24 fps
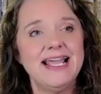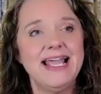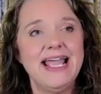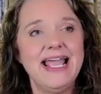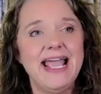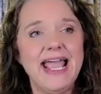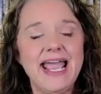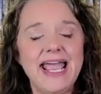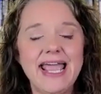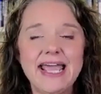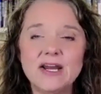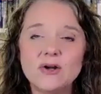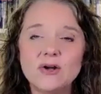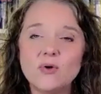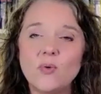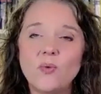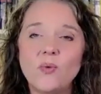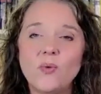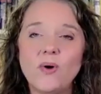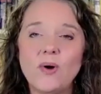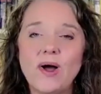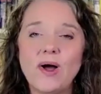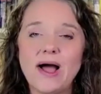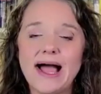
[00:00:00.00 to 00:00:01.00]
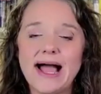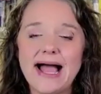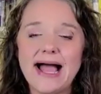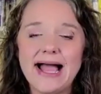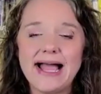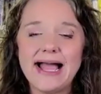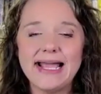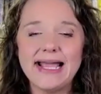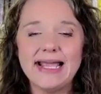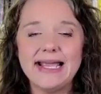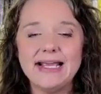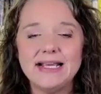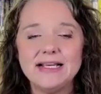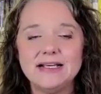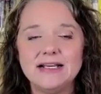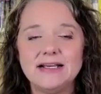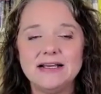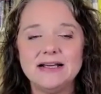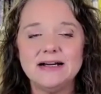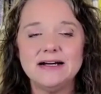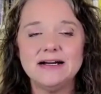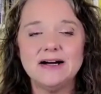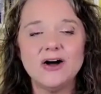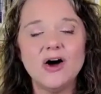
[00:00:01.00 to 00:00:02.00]
And I
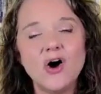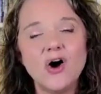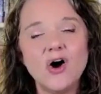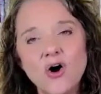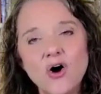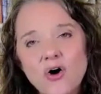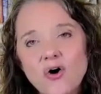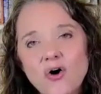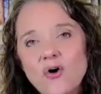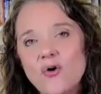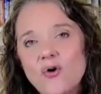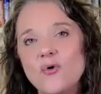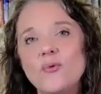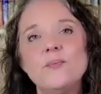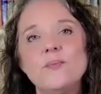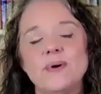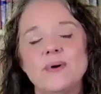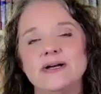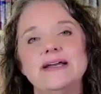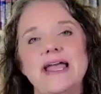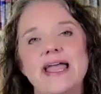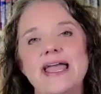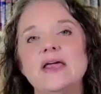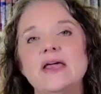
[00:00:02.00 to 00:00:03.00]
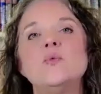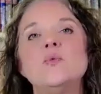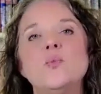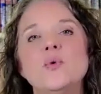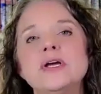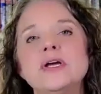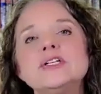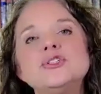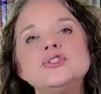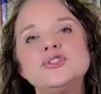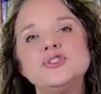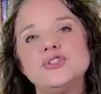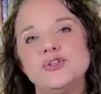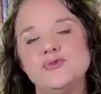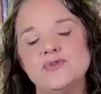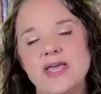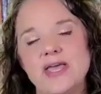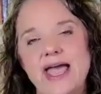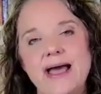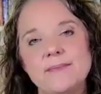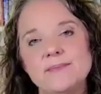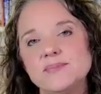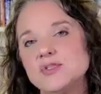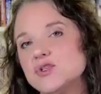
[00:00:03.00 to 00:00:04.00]
hope and wish you
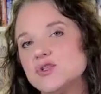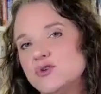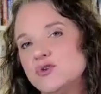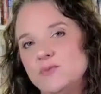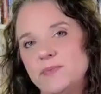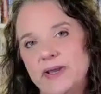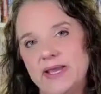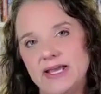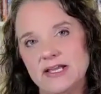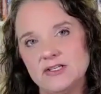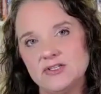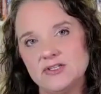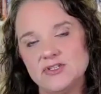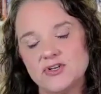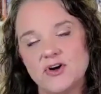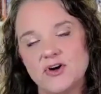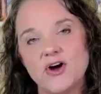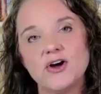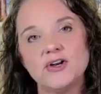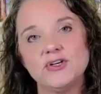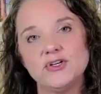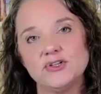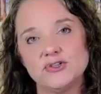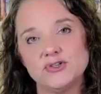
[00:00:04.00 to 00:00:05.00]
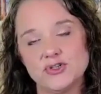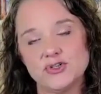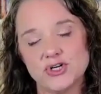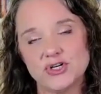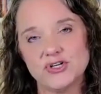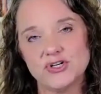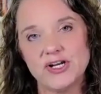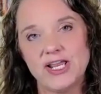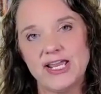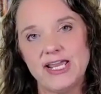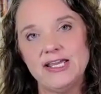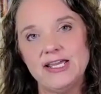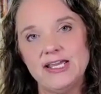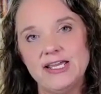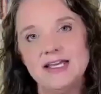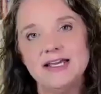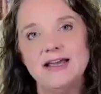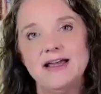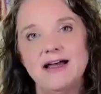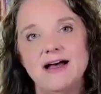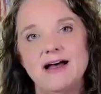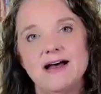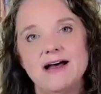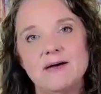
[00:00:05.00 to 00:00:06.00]
the absolute best on your journey
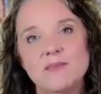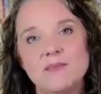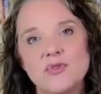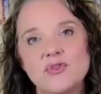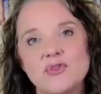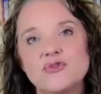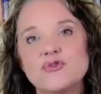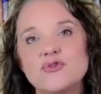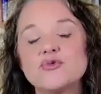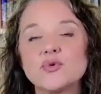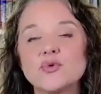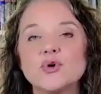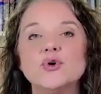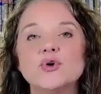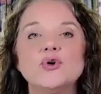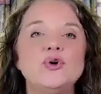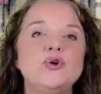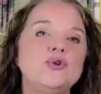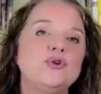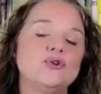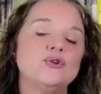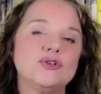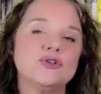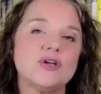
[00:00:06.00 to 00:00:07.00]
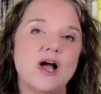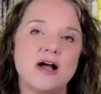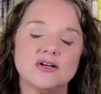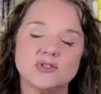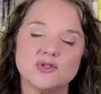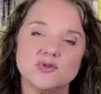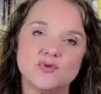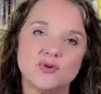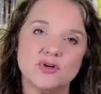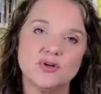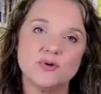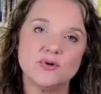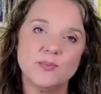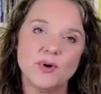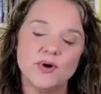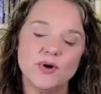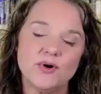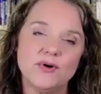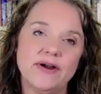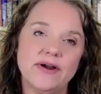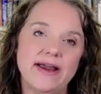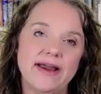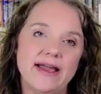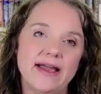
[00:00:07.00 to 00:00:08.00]
through your doctoral
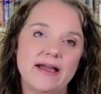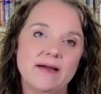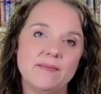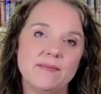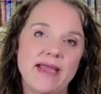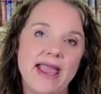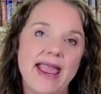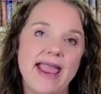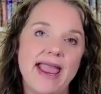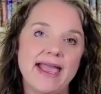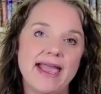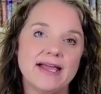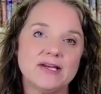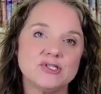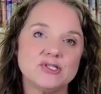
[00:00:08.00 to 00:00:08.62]
program and your